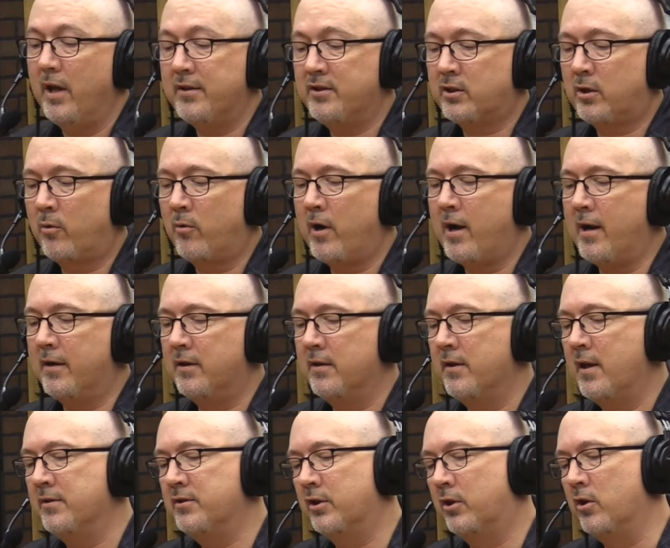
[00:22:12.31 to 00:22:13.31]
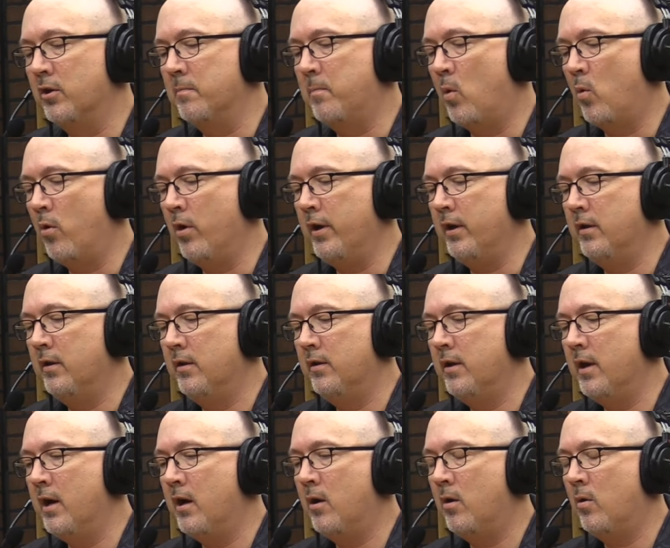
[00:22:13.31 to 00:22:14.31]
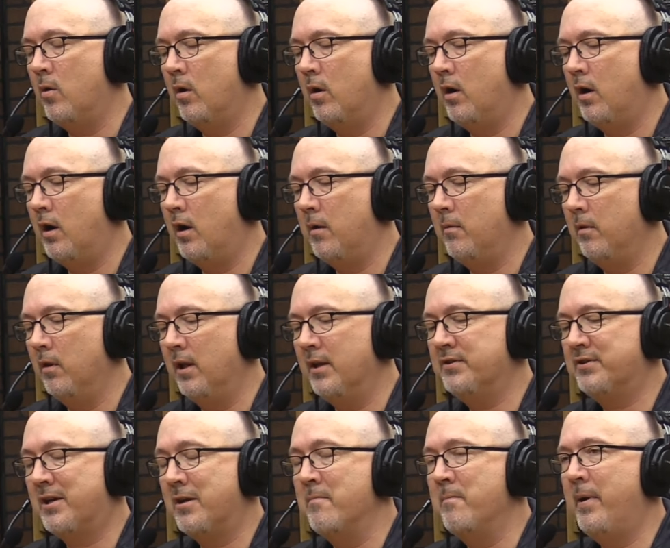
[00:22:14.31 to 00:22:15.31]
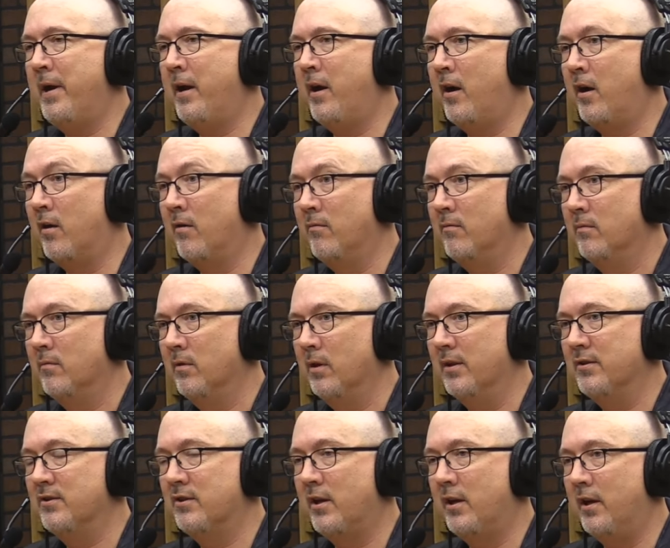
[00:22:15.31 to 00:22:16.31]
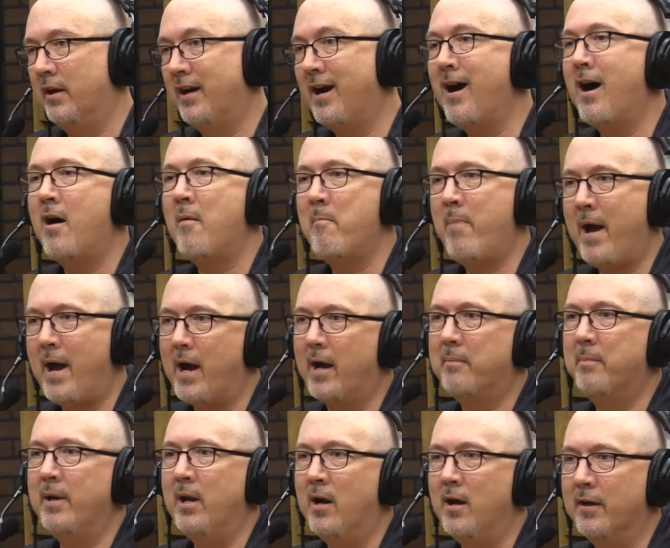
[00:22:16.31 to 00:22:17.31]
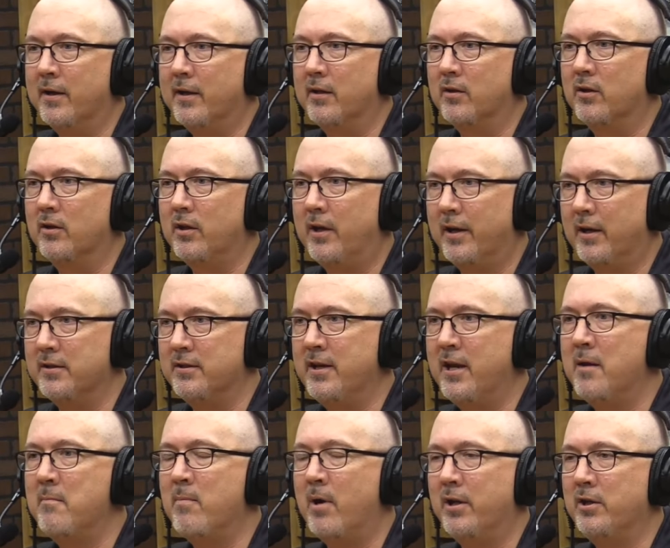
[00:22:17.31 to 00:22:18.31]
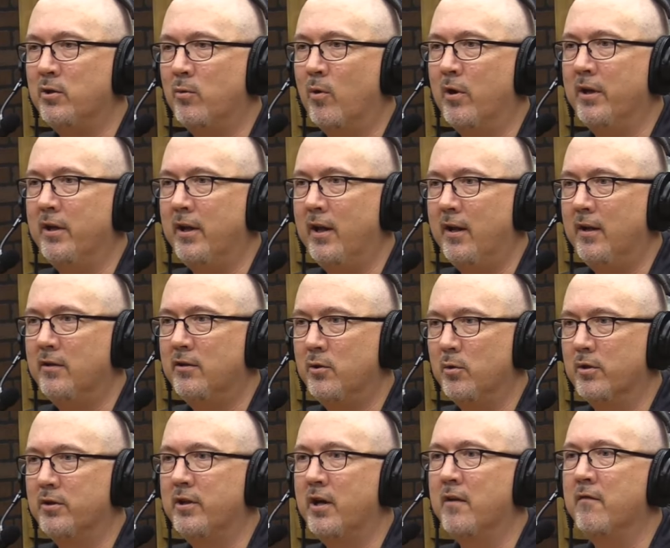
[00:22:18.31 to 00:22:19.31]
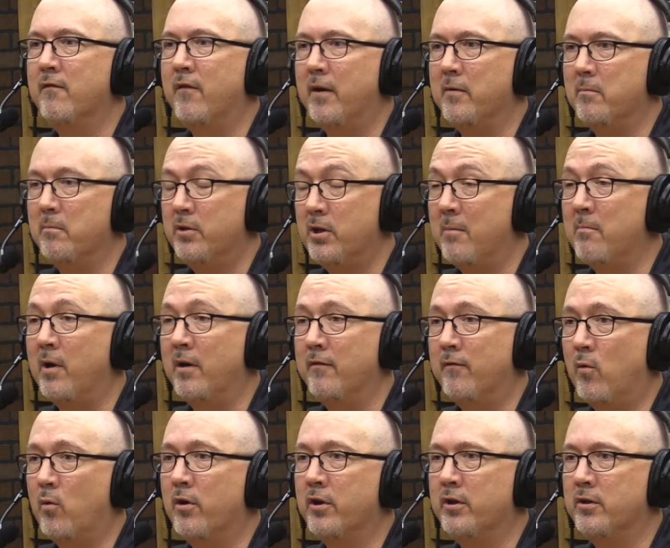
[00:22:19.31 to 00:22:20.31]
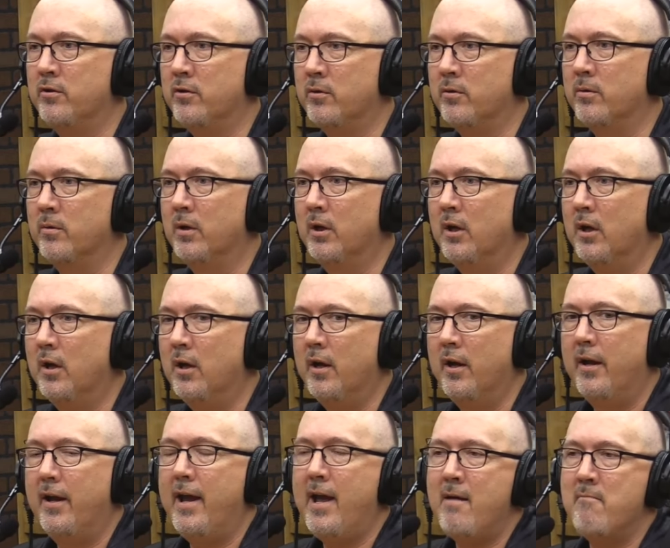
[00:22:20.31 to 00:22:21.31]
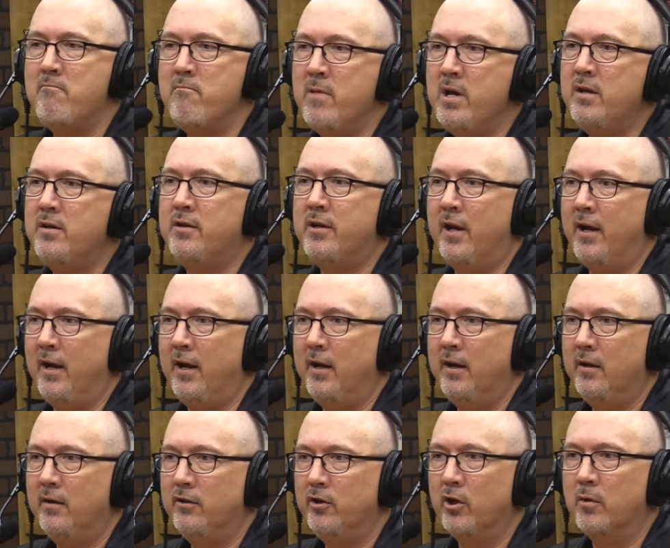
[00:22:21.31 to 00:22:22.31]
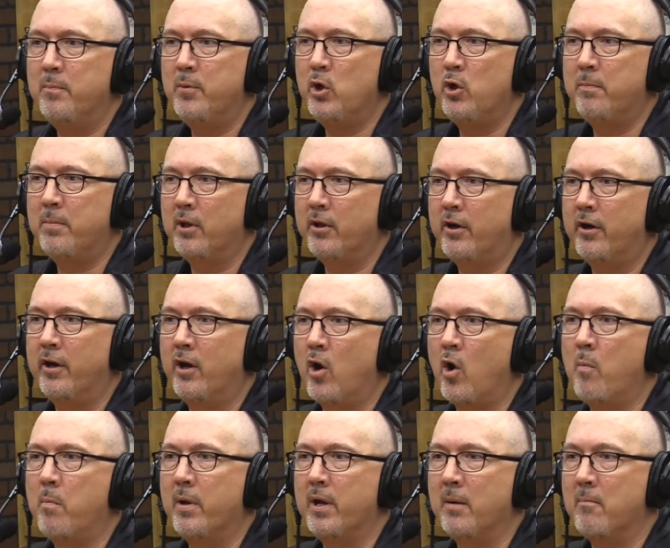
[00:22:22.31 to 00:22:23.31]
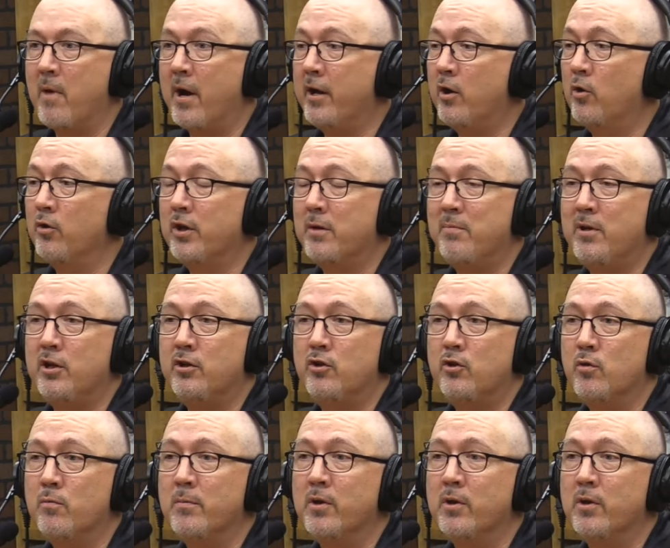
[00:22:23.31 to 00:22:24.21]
That's correct, and that's a good point. Now, uh, let's compare let's say a compact binocular like a 10 by 28 to a 10 by 10 by 42 mm-hmm. at midday your pupillary opening might only be two